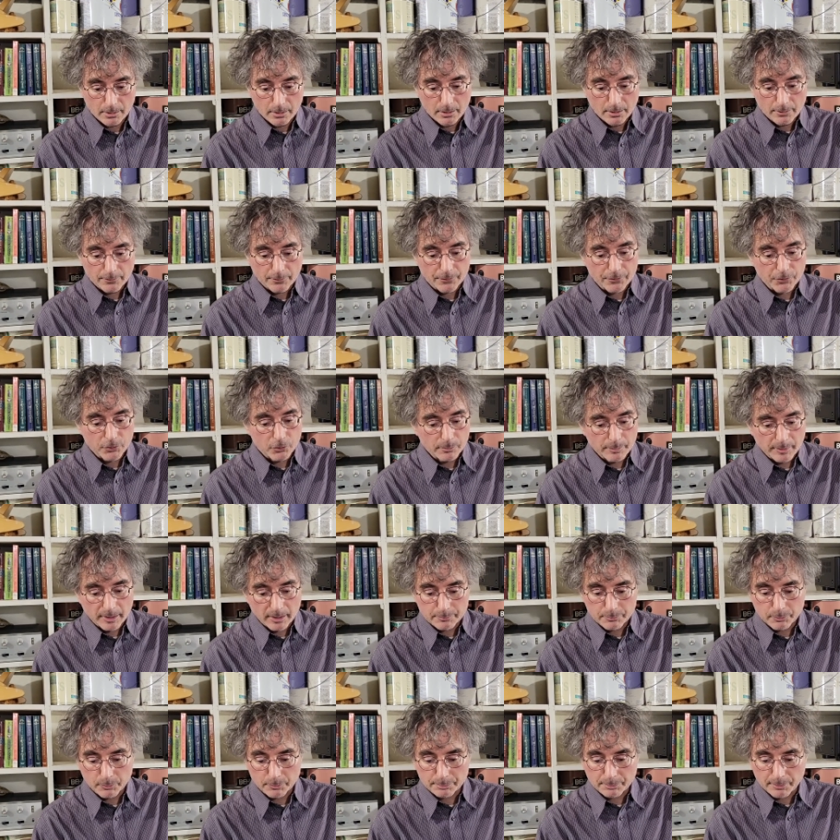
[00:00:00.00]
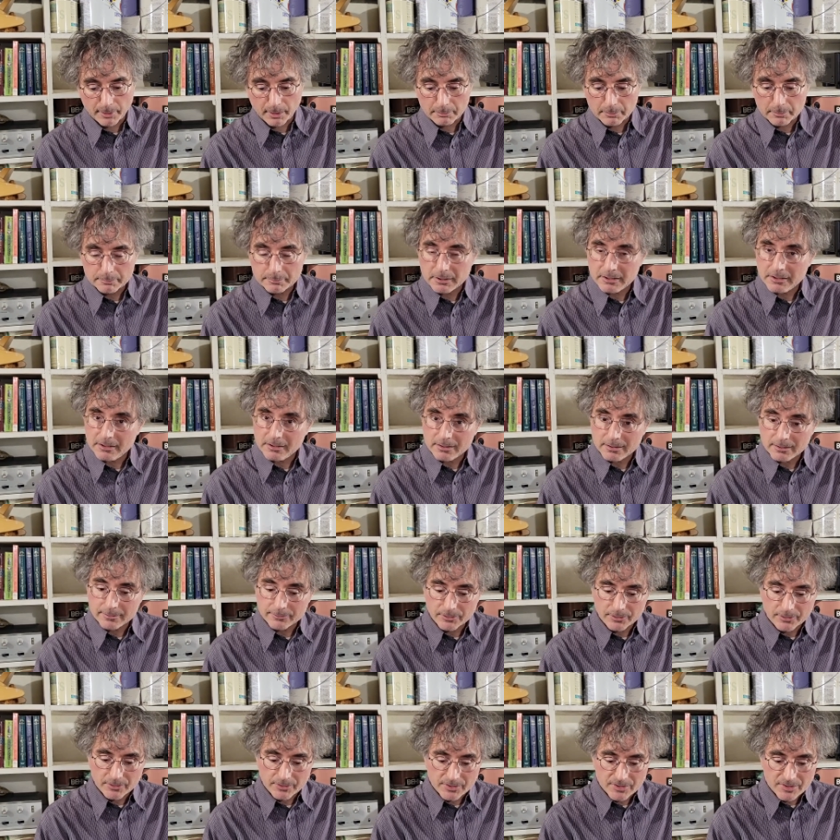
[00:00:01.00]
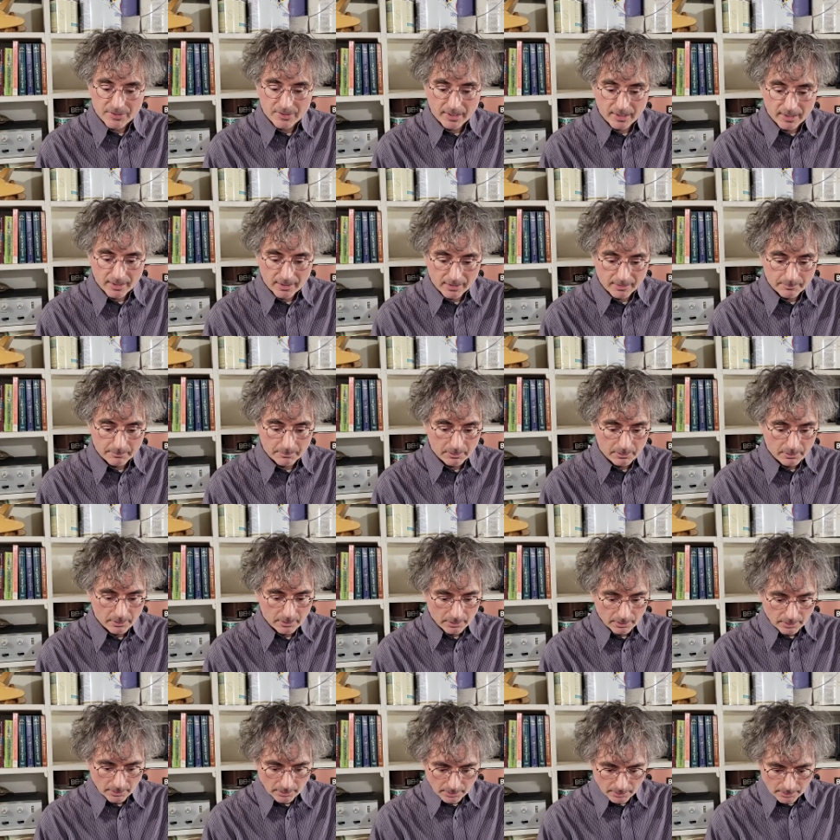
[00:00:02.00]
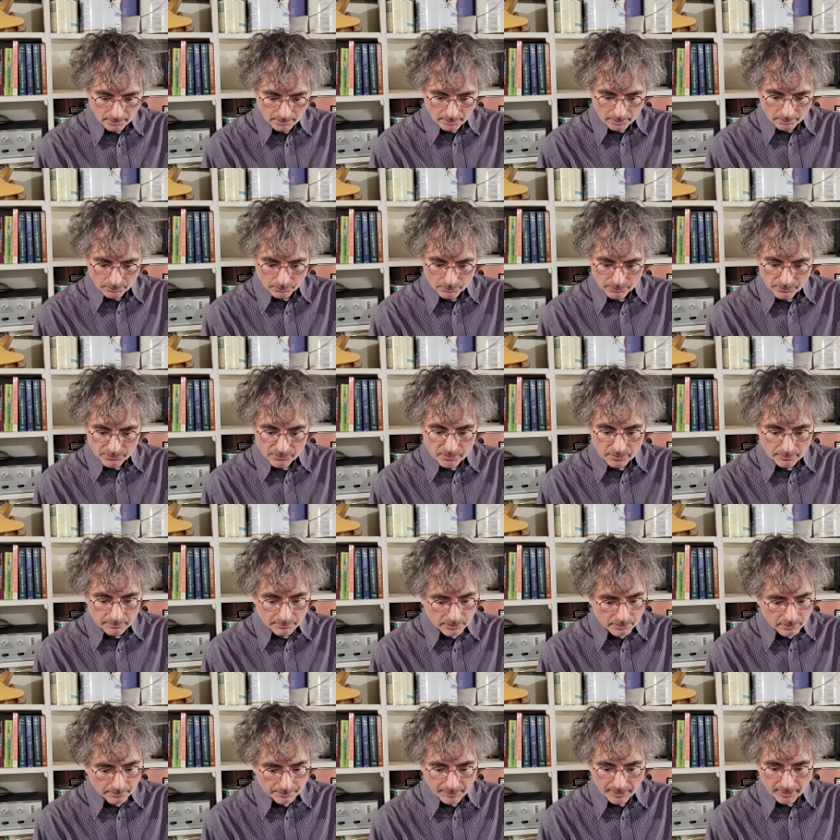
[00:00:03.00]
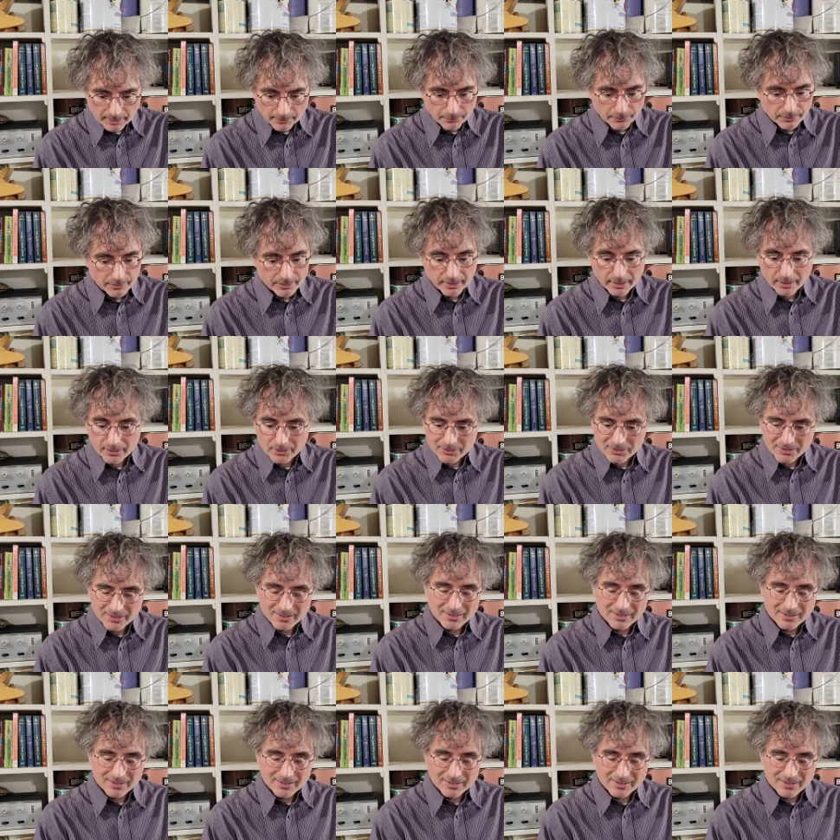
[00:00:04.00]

The tube amp will probably deliver the same or similar power down to,